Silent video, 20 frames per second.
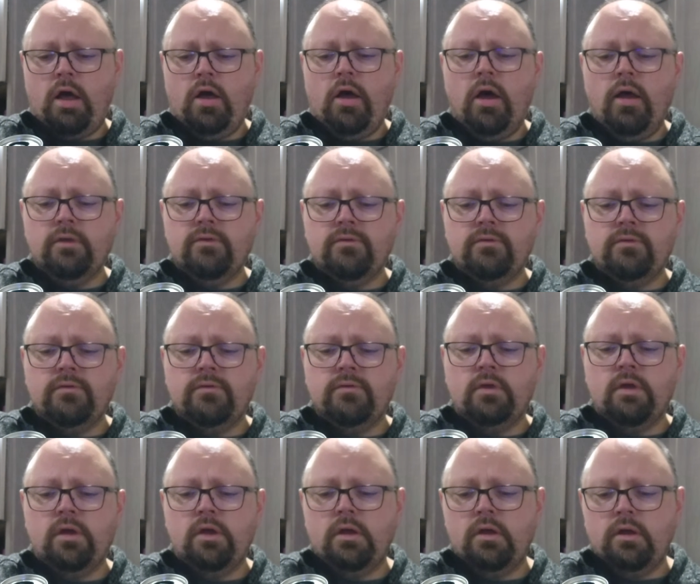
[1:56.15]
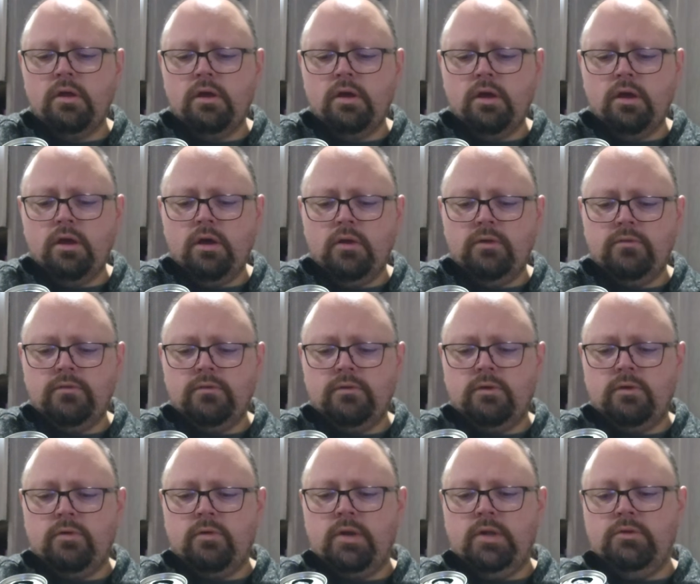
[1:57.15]
Hus,
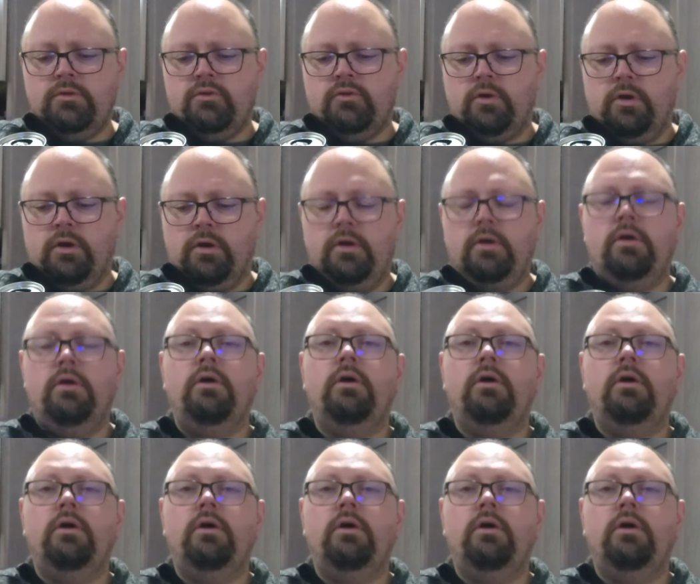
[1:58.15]
Husarentrunk.